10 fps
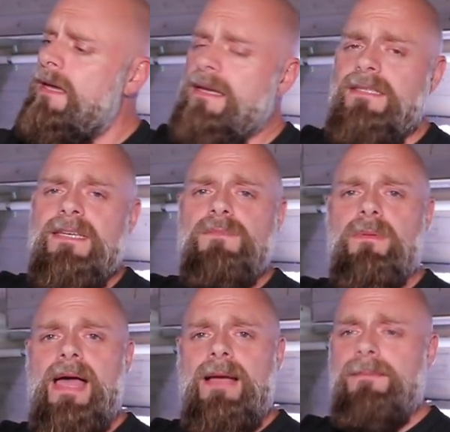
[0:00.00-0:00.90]
is these
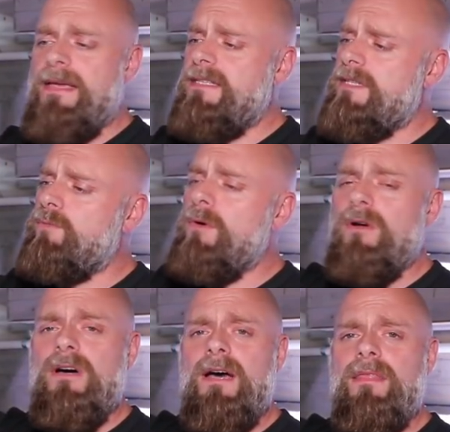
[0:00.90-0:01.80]
black pieces, we'll
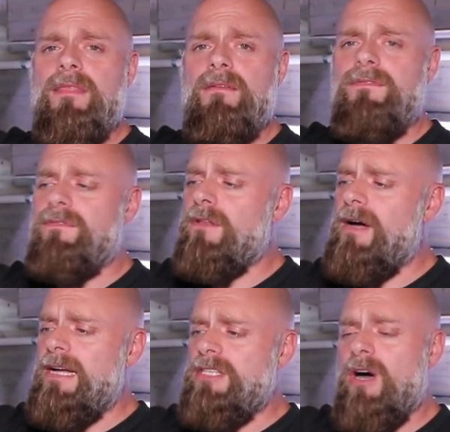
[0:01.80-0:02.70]
cut the
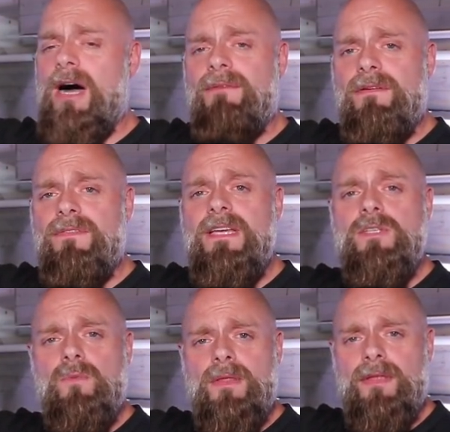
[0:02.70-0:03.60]
floss off of
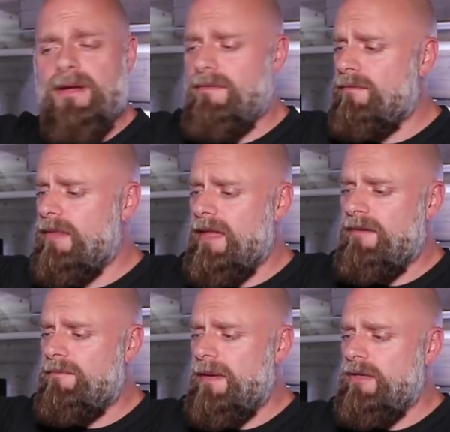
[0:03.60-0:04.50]
these when
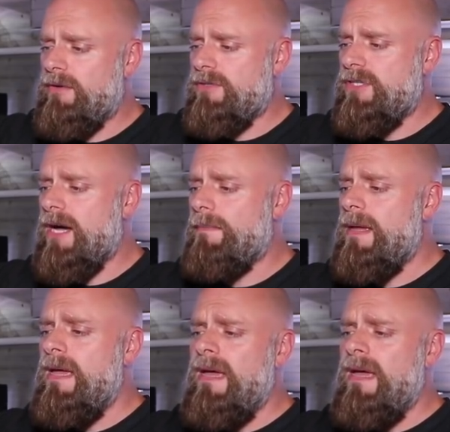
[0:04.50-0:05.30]
they've been used up,